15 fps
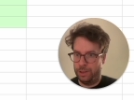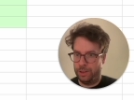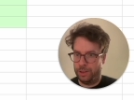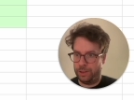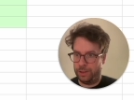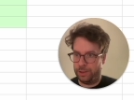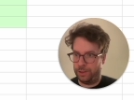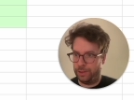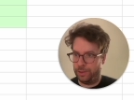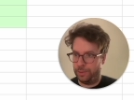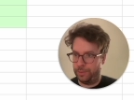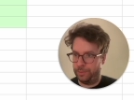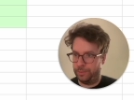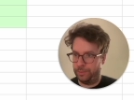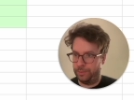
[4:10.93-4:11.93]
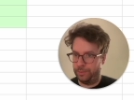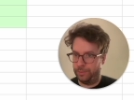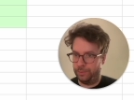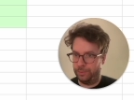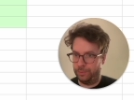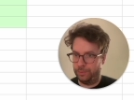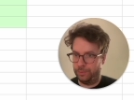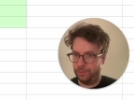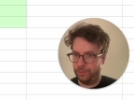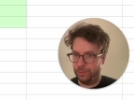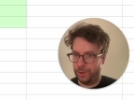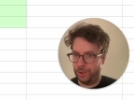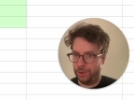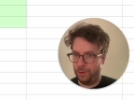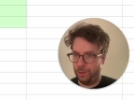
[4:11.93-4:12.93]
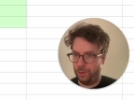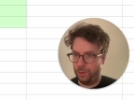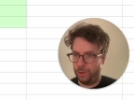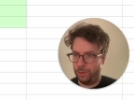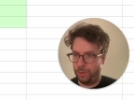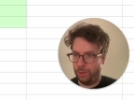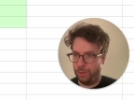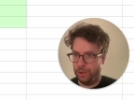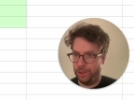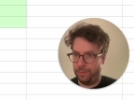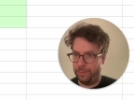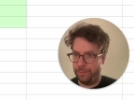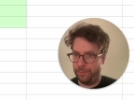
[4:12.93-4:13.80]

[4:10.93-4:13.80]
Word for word: Um, it all works properly.